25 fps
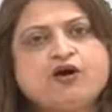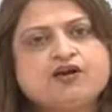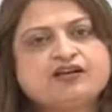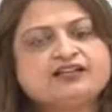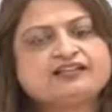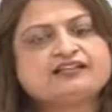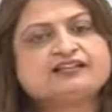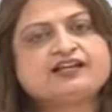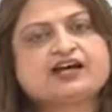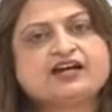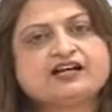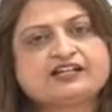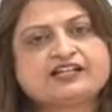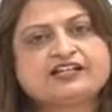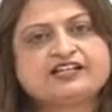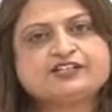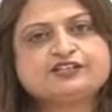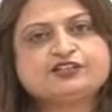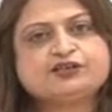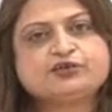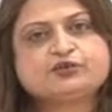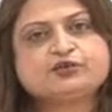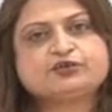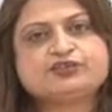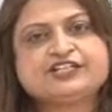or
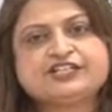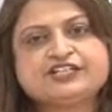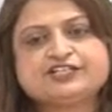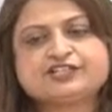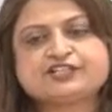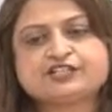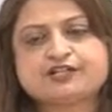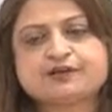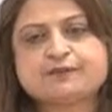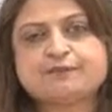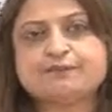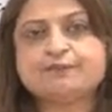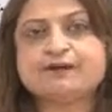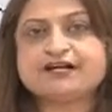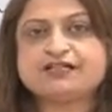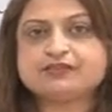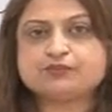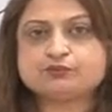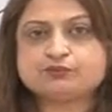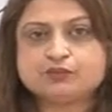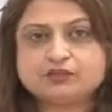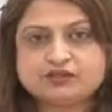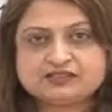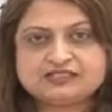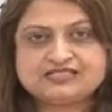target to reach.
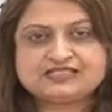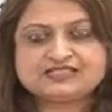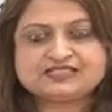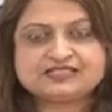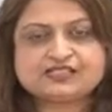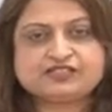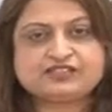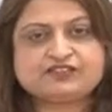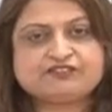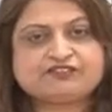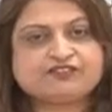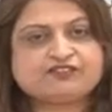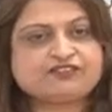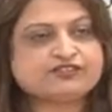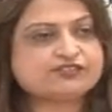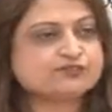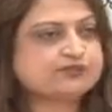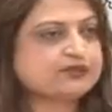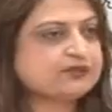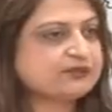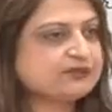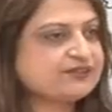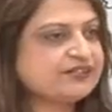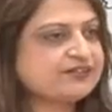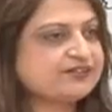But what is the difference
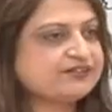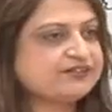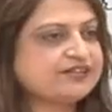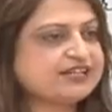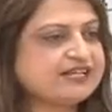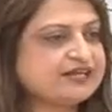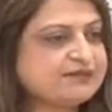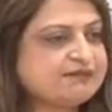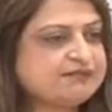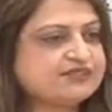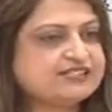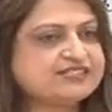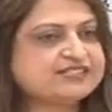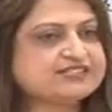between dream,